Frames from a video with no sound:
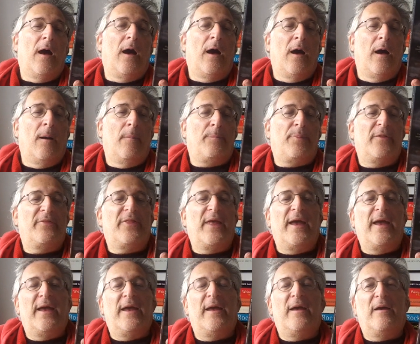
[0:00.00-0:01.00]
Uh, but
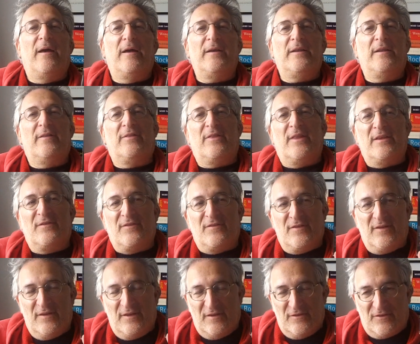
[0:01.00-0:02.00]
there, it,
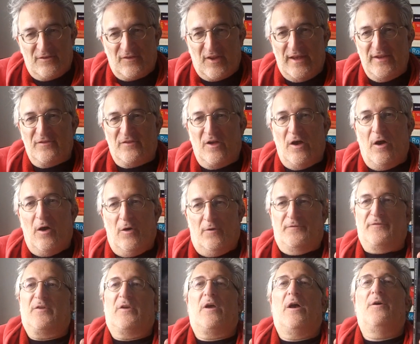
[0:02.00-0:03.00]
this states that
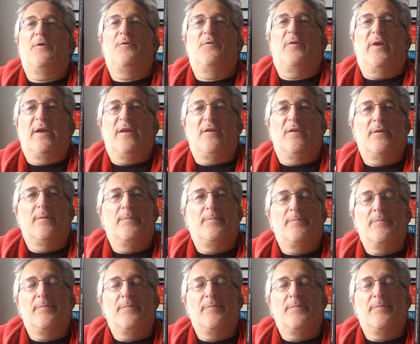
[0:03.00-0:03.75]
after COVID,